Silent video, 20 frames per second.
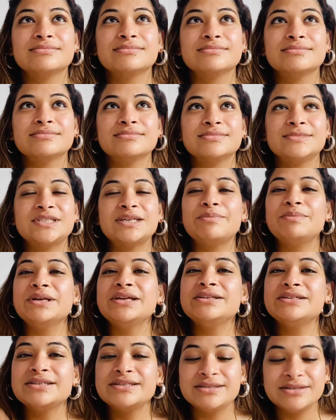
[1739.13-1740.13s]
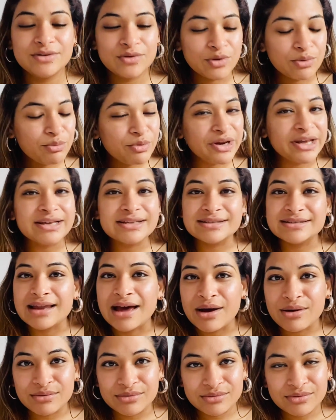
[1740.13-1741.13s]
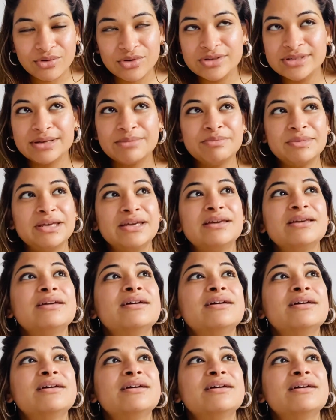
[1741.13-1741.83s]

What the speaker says: something just breaks down, or something